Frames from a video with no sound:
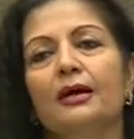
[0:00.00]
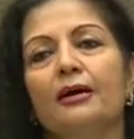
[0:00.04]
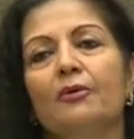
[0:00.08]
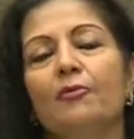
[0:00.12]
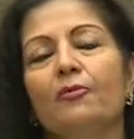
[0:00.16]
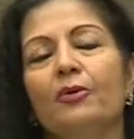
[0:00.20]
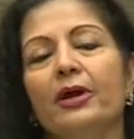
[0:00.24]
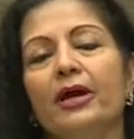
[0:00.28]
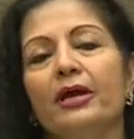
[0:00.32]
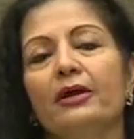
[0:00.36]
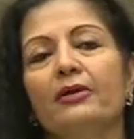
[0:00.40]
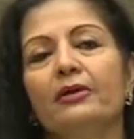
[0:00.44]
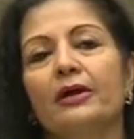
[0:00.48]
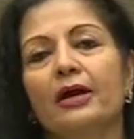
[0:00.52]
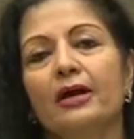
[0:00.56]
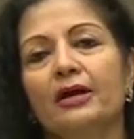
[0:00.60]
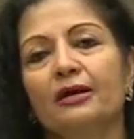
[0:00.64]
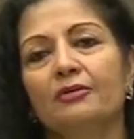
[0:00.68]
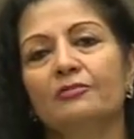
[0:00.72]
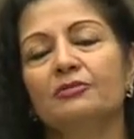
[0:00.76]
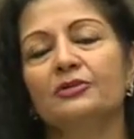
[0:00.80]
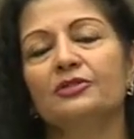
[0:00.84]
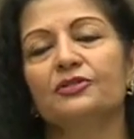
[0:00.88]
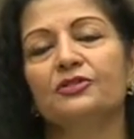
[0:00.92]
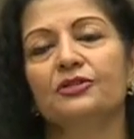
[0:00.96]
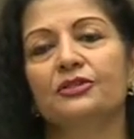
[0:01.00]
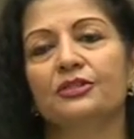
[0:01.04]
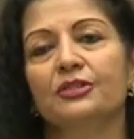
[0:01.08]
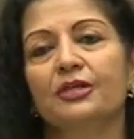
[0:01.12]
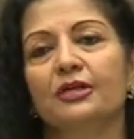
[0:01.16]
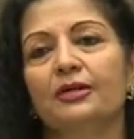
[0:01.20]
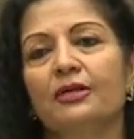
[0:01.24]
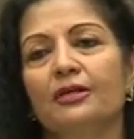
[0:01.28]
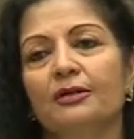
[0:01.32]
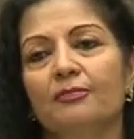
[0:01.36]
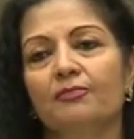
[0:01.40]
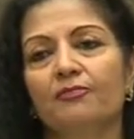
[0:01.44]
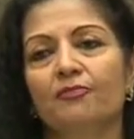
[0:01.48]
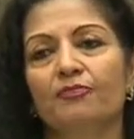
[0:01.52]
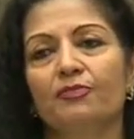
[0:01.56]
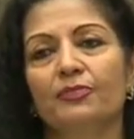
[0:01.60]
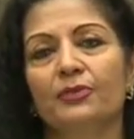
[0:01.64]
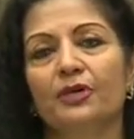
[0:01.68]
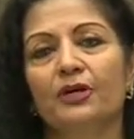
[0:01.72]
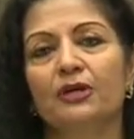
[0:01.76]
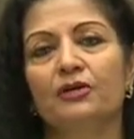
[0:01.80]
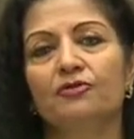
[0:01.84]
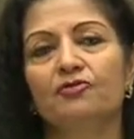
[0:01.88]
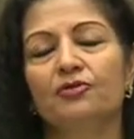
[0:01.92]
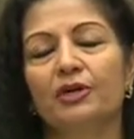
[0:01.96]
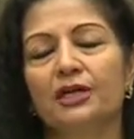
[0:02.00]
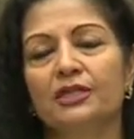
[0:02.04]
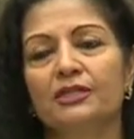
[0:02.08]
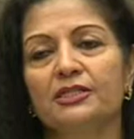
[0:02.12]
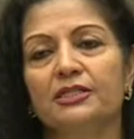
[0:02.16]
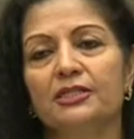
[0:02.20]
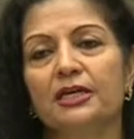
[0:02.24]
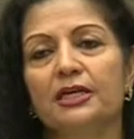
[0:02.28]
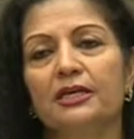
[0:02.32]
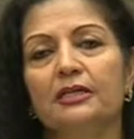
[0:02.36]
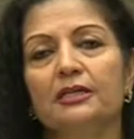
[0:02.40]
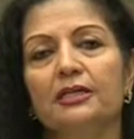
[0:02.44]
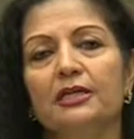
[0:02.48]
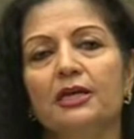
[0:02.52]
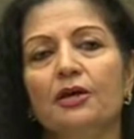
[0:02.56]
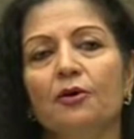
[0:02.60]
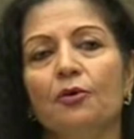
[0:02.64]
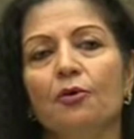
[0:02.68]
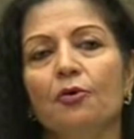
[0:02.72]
where I was addressing the